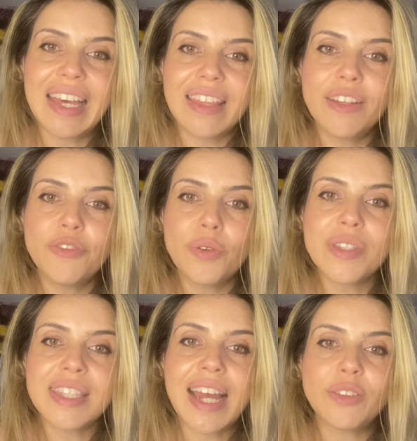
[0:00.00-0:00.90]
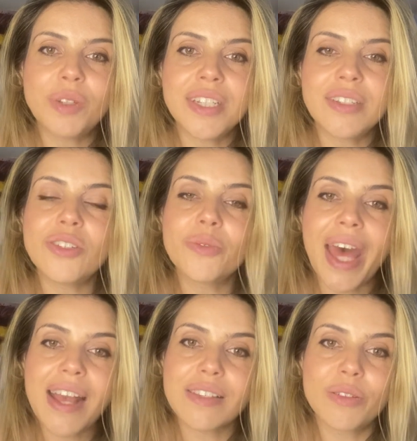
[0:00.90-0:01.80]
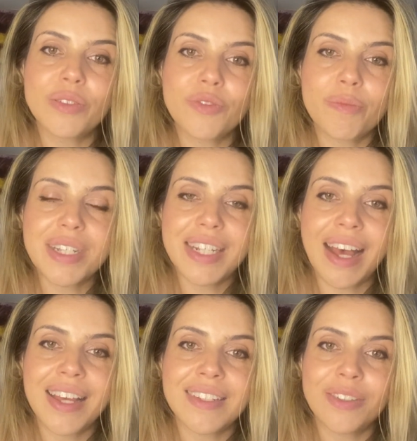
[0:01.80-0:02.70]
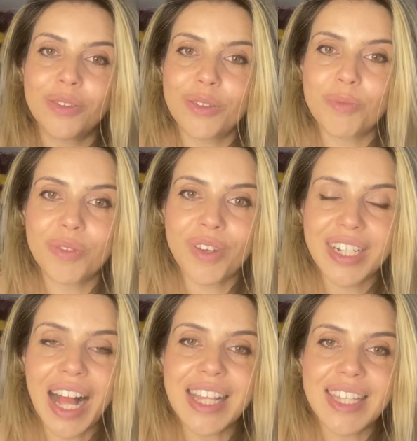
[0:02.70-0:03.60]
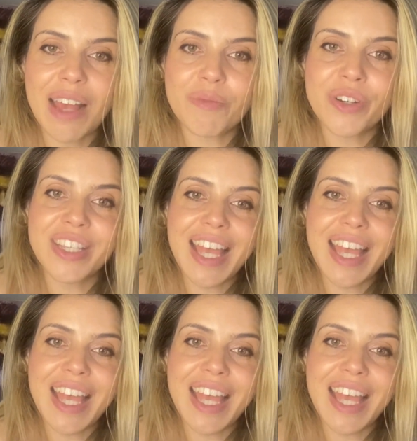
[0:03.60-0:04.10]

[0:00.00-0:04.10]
the foods that we need to exclude from the diet in order to prevent Alzheimer's.